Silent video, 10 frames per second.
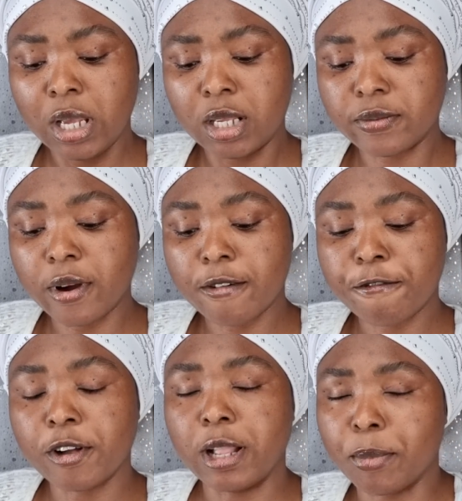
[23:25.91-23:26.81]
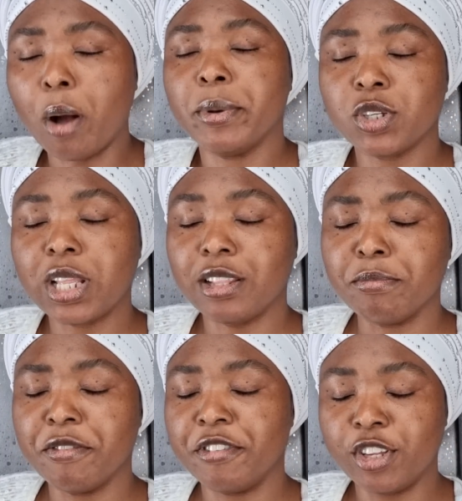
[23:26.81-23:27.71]
It's very funny. I'm coming to the end of
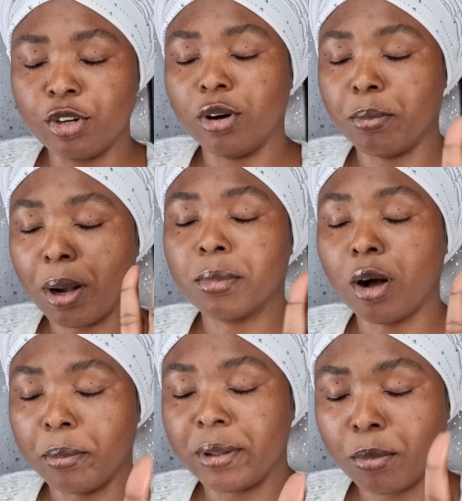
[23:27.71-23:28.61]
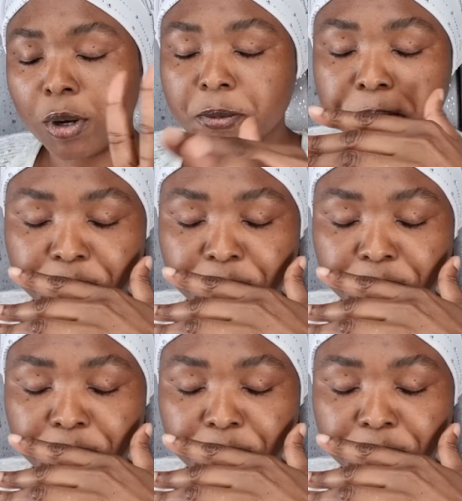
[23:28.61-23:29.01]
my video. I'm coming, but